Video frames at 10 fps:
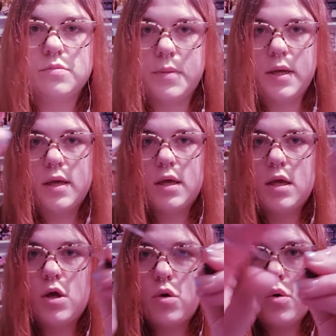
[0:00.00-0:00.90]
Okay, use
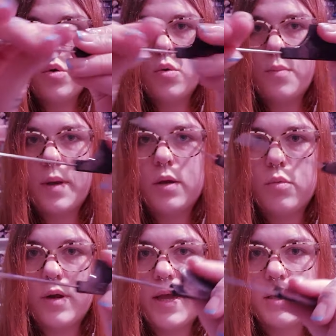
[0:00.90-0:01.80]
my
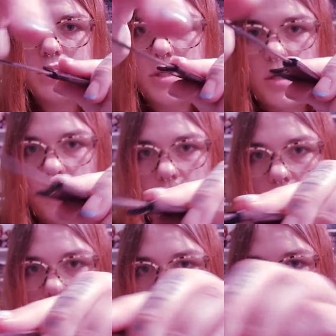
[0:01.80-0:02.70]
rat tail.
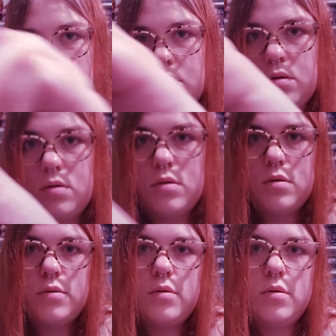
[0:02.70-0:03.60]
Go.